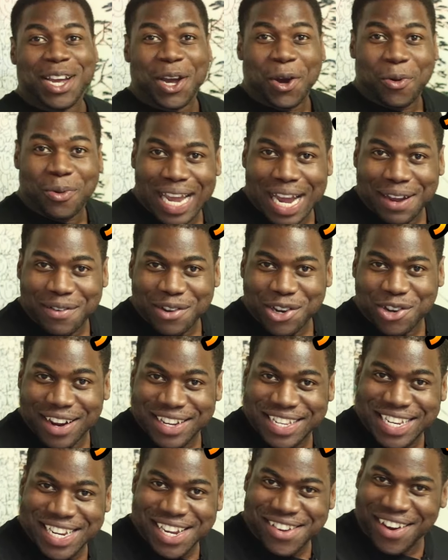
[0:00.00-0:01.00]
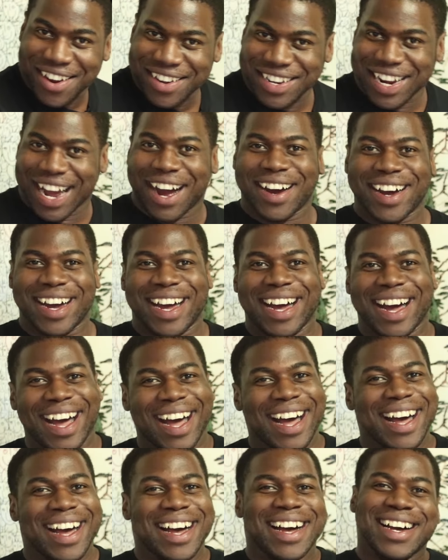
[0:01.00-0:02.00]
We have a criteria now.
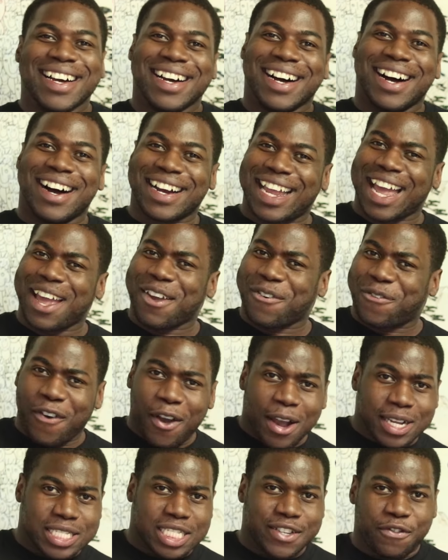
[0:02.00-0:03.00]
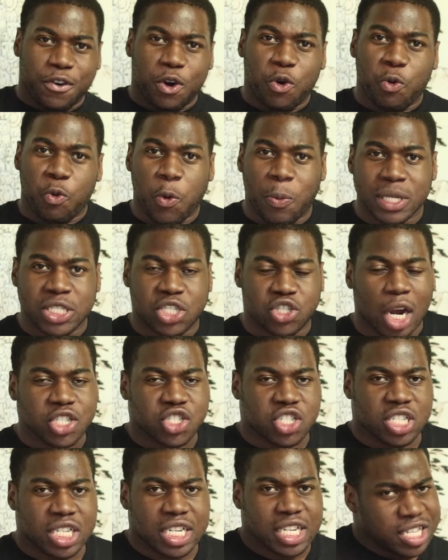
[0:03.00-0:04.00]
Okay, first of all, we'll be
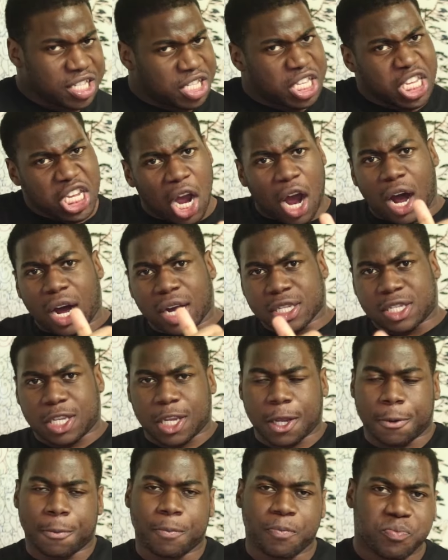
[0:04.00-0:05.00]
judging the art.